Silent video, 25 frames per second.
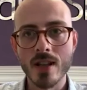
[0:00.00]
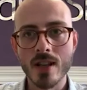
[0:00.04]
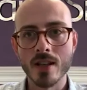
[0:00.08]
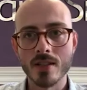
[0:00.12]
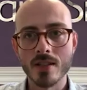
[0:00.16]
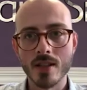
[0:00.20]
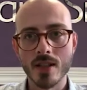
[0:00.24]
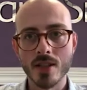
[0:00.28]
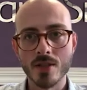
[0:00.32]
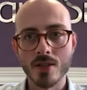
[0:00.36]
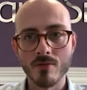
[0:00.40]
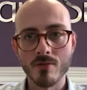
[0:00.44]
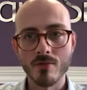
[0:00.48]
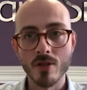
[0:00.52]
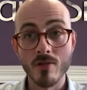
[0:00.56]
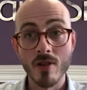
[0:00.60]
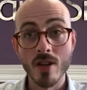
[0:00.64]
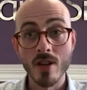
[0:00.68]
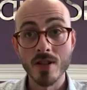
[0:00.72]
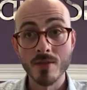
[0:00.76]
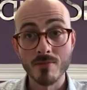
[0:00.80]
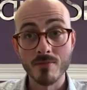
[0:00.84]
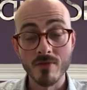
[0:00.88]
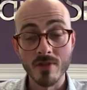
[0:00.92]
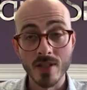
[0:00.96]
access
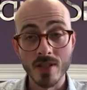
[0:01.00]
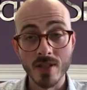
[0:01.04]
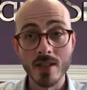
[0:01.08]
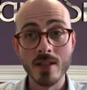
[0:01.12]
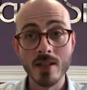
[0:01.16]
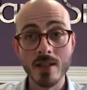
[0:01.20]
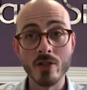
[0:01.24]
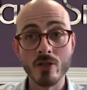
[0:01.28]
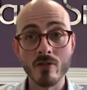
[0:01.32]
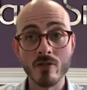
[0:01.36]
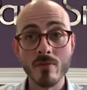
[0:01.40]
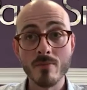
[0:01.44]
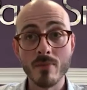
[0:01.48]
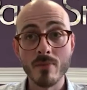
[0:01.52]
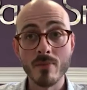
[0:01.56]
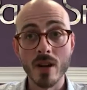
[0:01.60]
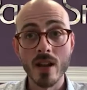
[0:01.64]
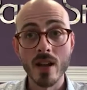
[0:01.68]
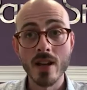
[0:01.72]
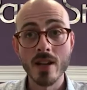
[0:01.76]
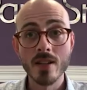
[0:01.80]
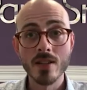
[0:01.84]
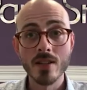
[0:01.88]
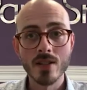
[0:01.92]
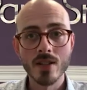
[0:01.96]
request procedure in
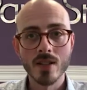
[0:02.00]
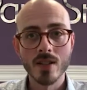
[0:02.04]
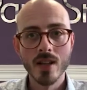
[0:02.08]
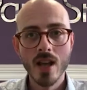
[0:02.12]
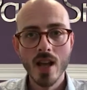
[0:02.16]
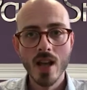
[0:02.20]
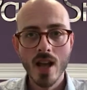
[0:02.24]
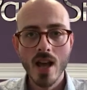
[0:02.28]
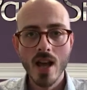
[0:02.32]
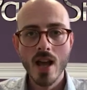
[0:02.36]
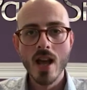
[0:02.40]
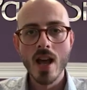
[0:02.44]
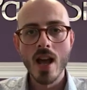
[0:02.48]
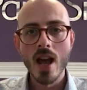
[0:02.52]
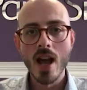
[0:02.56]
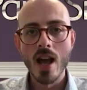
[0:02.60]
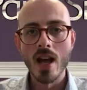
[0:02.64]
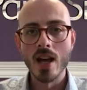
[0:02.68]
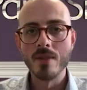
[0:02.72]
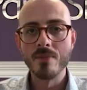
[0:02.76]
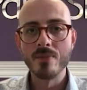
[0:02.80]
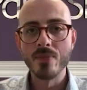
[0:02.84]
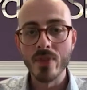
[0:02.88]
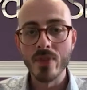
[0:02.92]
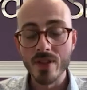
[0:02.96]
place.
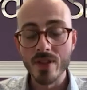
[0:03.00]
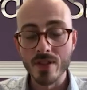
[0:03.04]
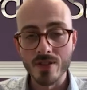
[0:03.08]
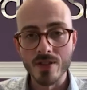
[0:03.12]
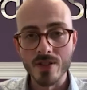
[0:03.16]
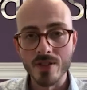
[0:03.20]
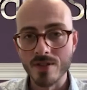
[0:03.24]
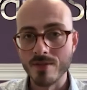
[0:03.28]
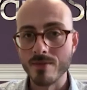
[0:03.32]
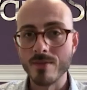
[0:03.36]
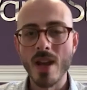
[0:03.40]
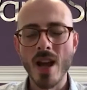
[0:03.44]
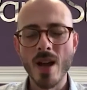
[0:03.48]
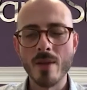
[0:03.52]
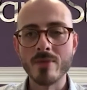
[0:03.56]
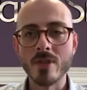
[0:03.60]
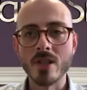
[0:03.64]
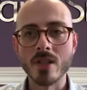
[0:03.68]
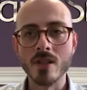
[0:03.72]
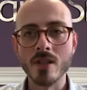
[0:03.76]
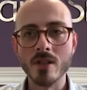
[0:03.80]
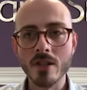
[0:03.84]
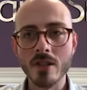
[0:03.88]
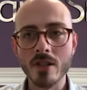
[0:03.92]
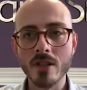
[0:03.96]
And this is absolutely